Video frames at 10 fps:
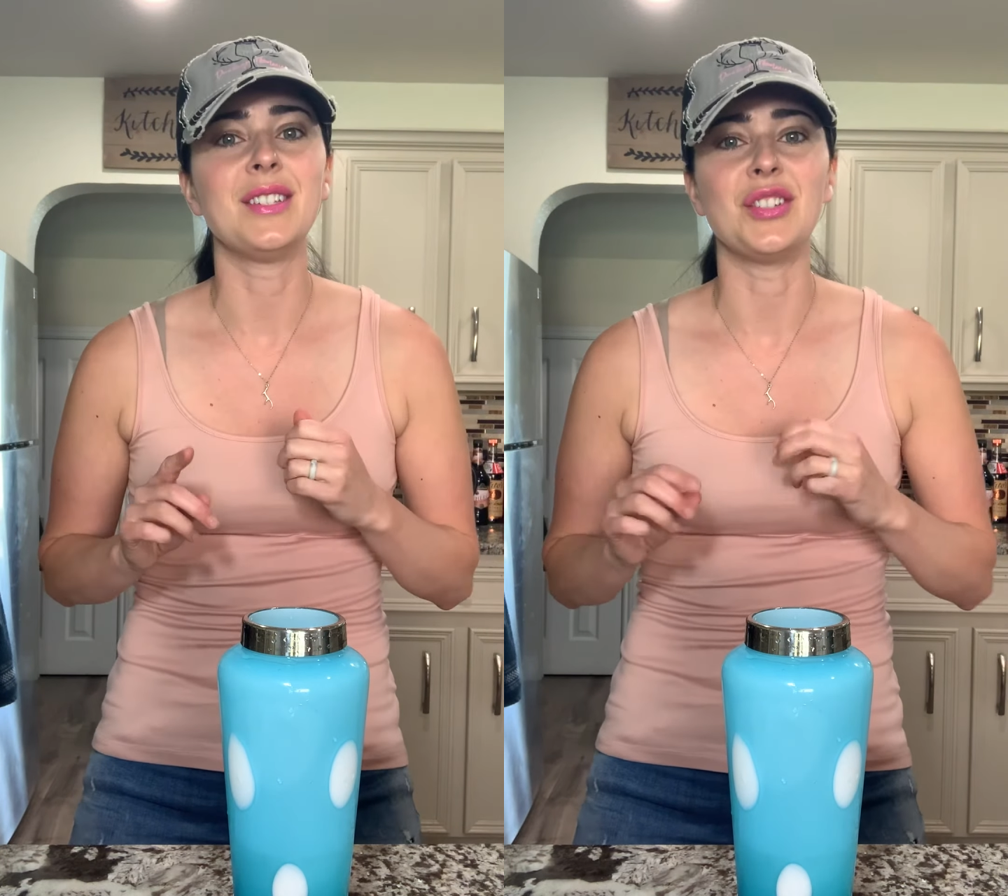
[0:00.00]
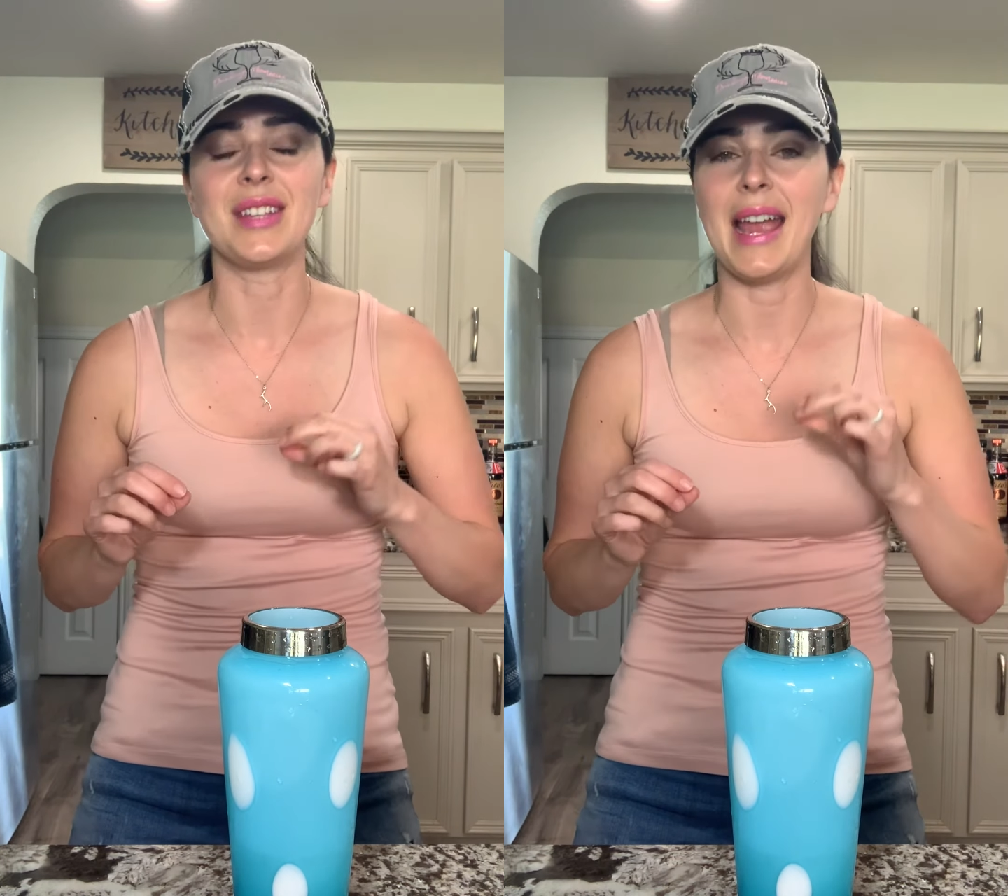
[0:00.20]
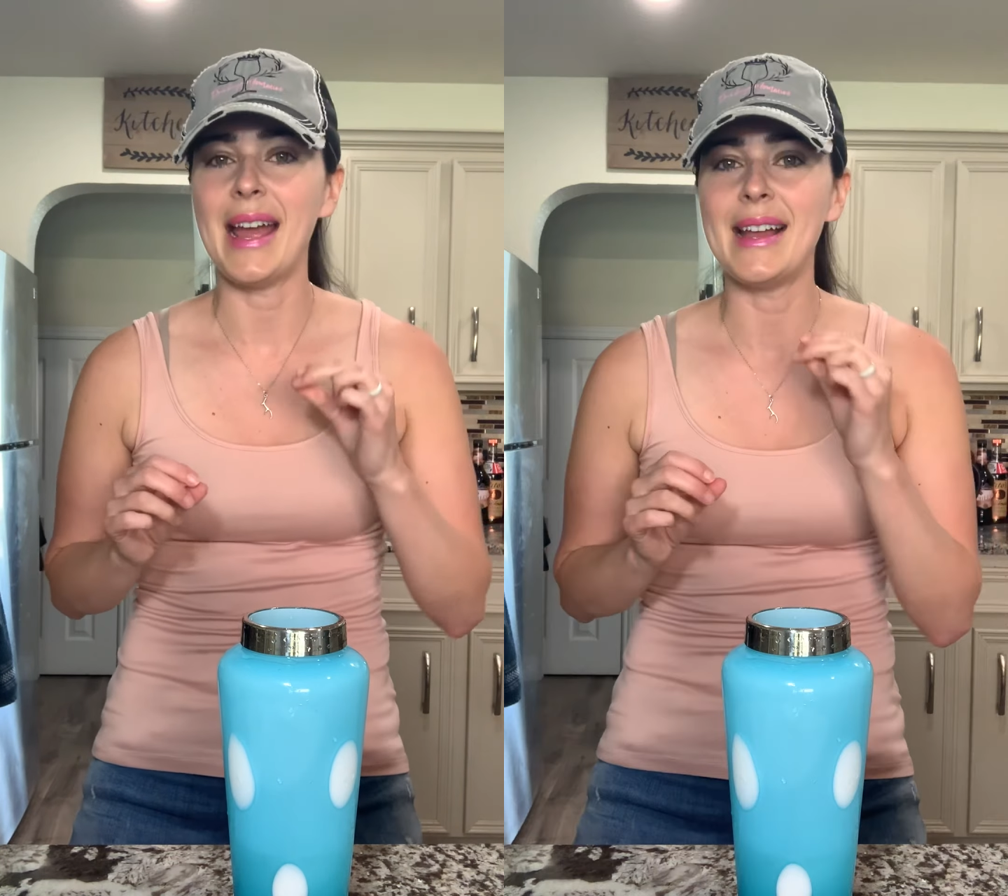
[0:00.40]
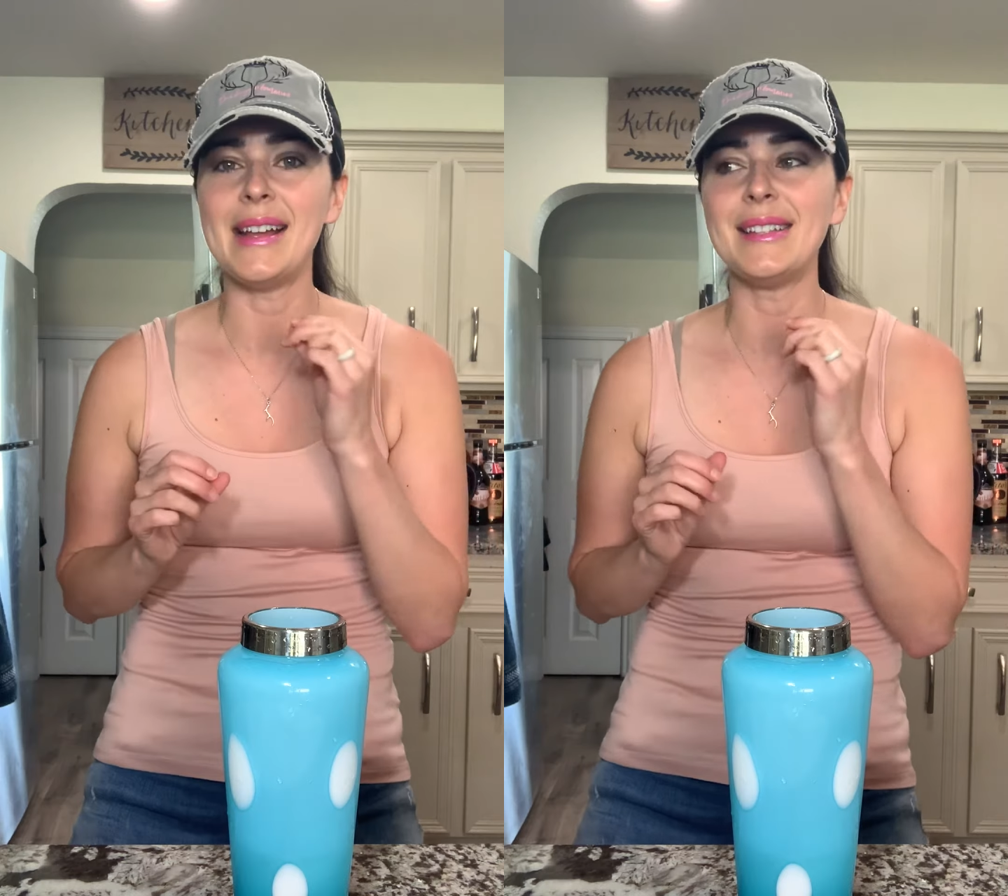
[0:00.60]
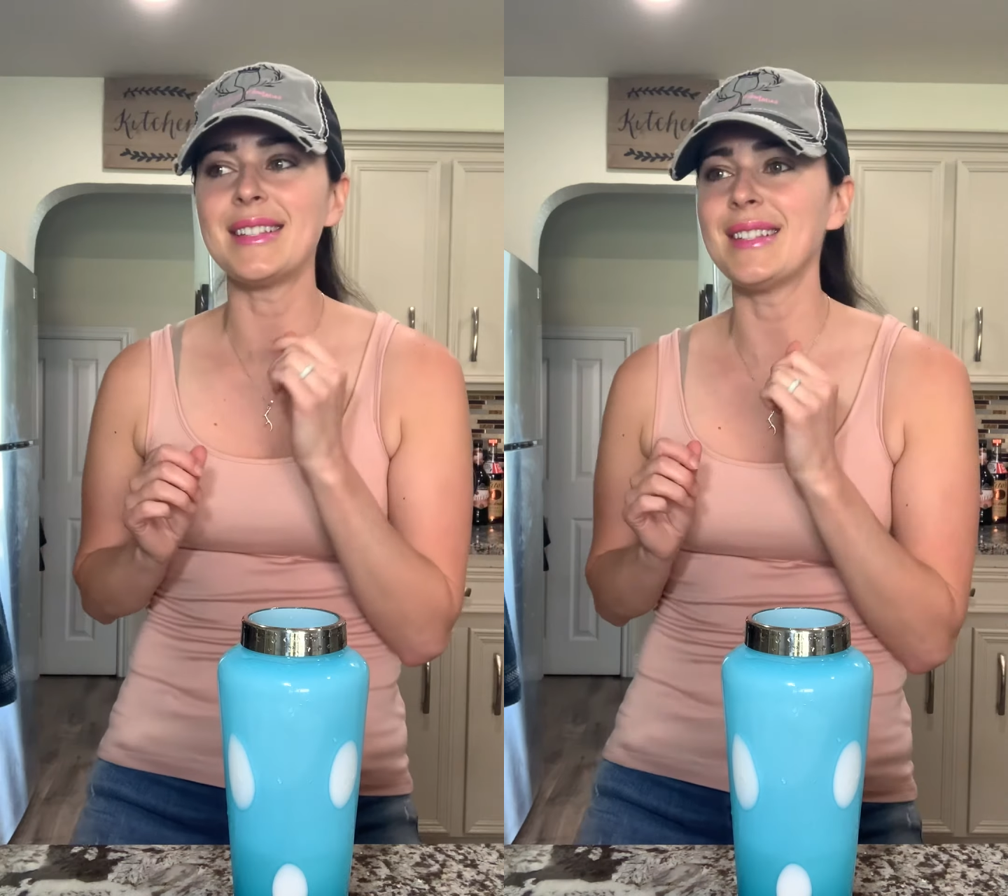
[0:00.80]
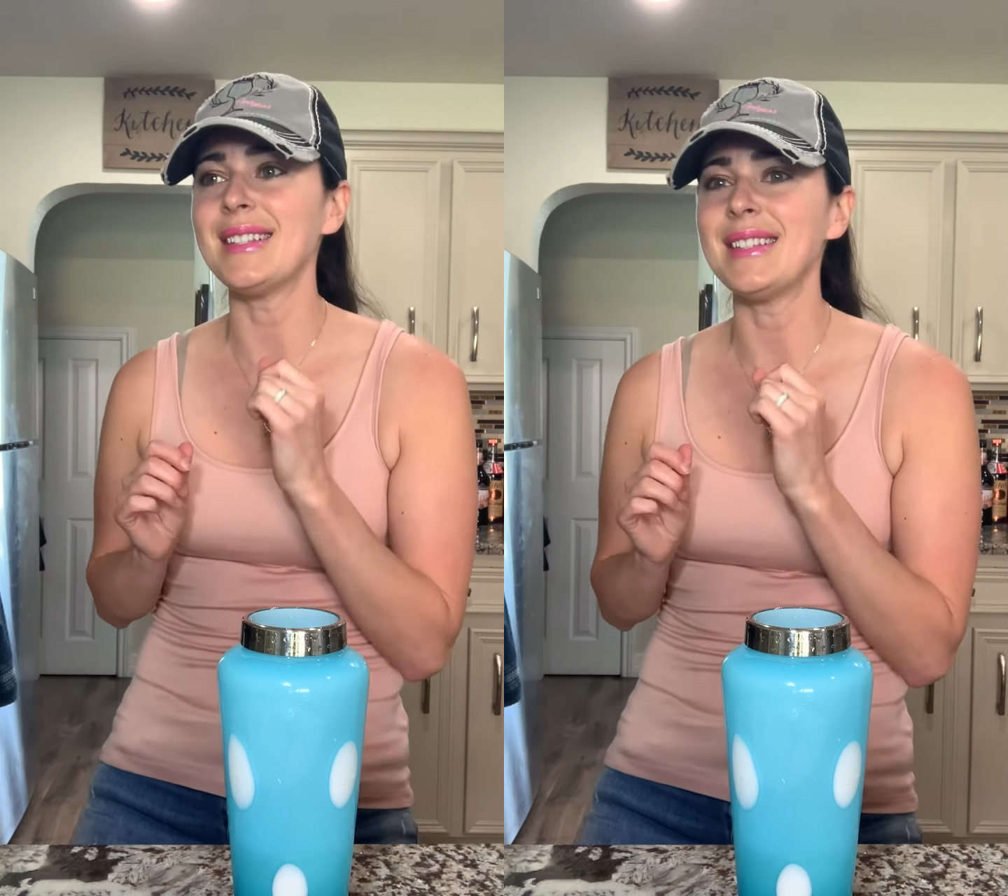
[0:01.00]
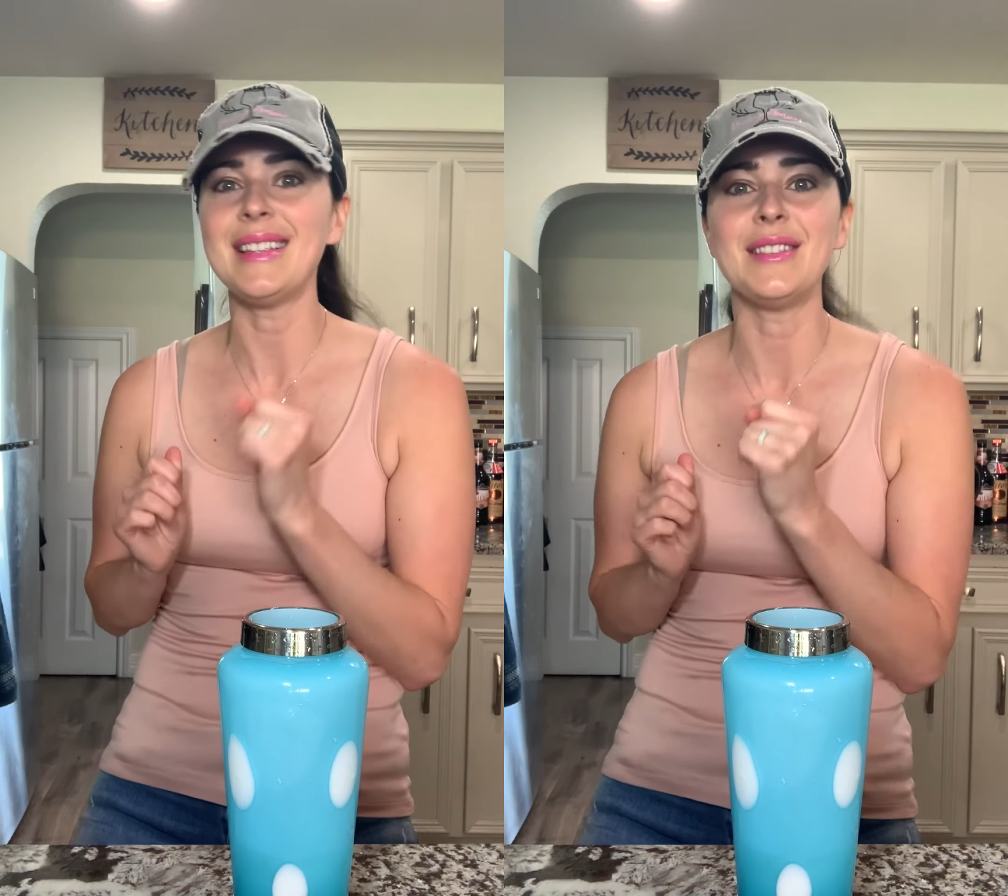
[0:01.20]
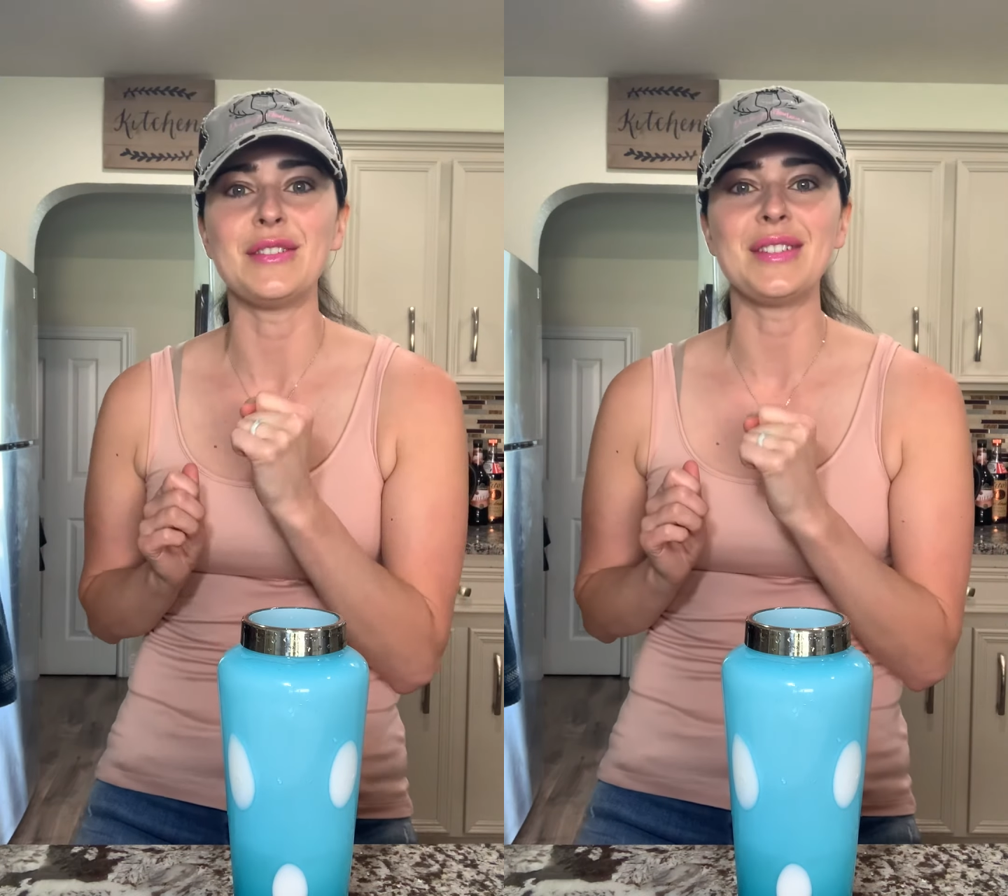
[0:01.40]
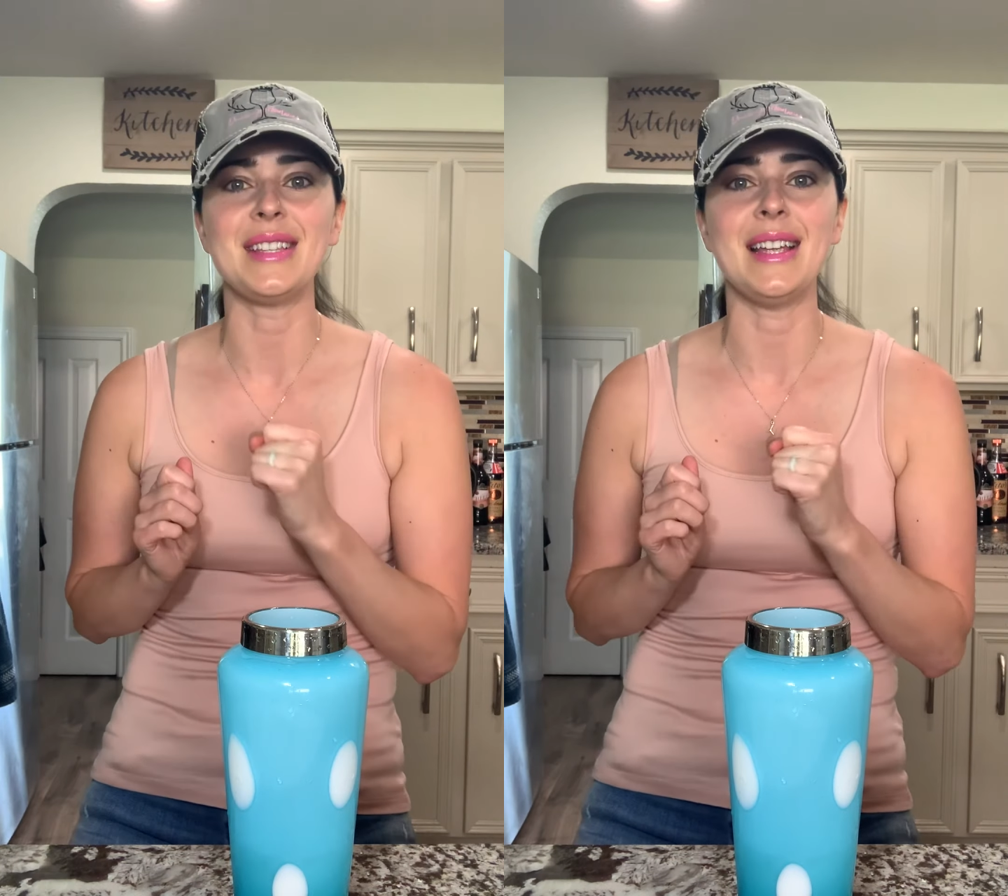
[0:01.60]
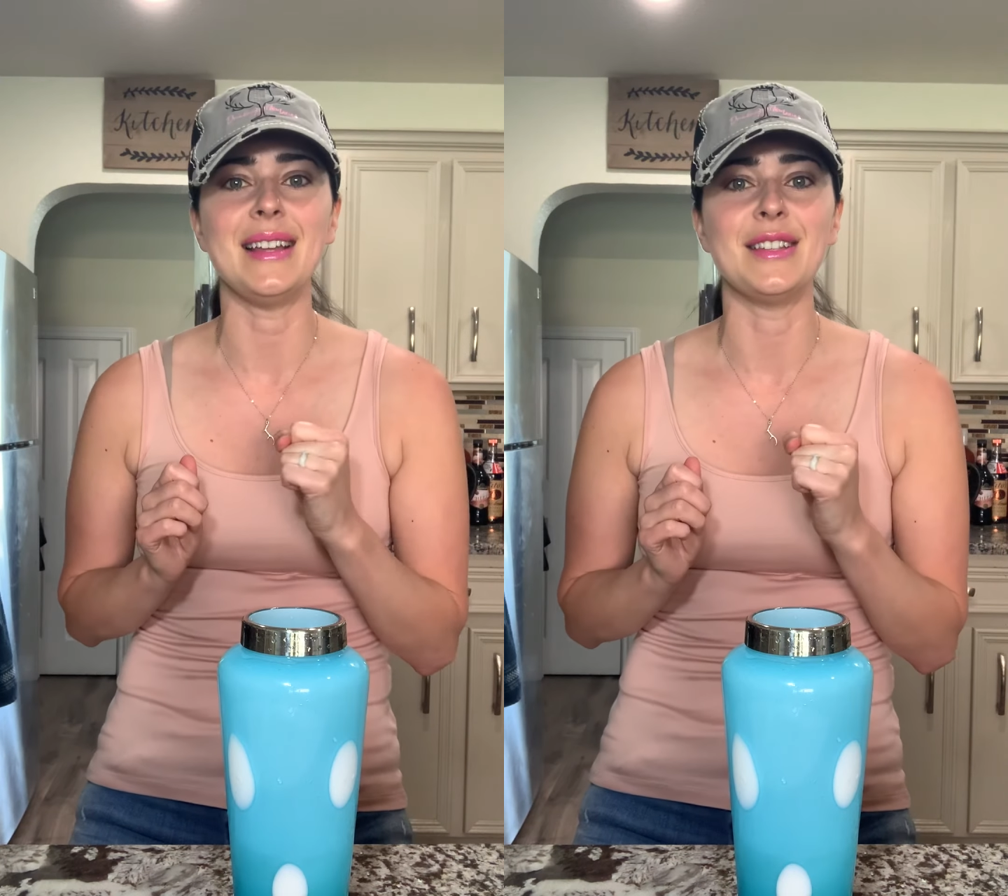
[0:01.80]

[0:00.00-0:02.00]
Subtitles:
just can't sit in their seat,